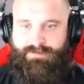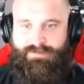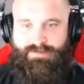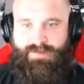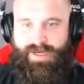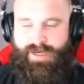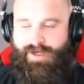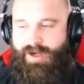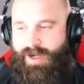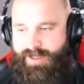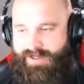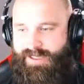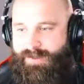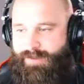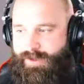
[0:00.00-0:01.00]
and it
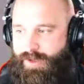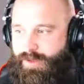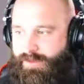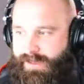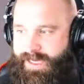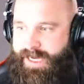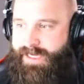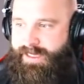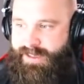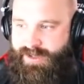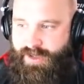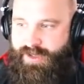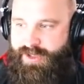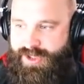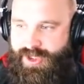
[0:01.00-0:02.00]
caused him to go late. He
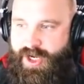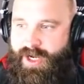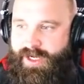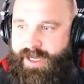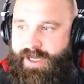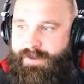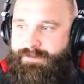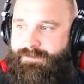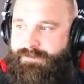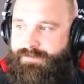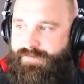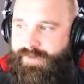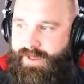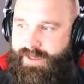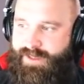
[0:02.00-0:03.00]
started chugging.
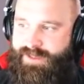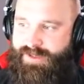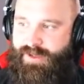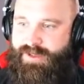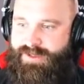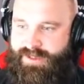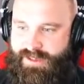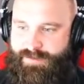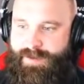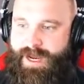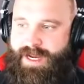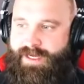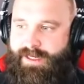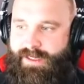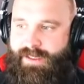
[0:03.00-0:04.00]
It starts
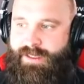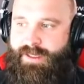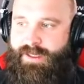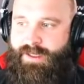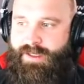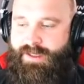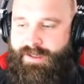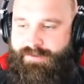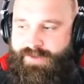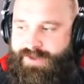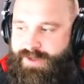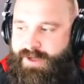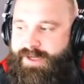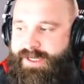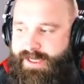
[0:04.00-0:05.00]
expanding. If you
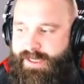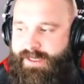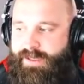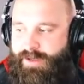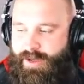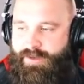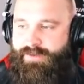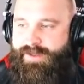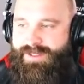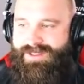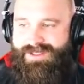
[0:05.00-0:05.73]
start getting nervous,